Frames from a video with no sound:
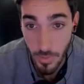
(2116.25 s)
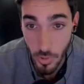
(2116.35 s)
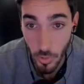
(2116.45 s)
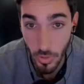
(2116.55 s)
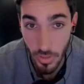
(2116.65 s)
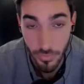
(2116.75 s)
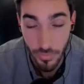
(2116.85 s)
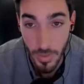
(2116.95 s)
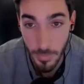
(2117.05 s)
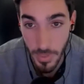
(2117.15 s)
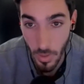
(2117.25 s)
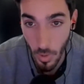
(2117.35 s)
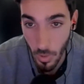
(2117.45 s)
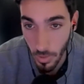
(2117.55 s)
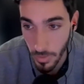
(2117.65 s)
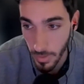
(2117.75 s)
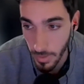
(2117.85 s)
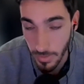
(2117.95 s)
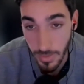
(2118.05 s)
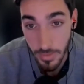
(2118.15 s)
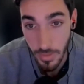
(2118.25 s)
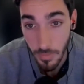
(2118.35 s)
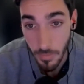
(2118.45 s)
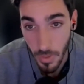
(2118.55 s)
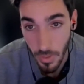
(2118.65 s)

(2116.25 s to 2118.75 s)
so you can find me on LinkedIn.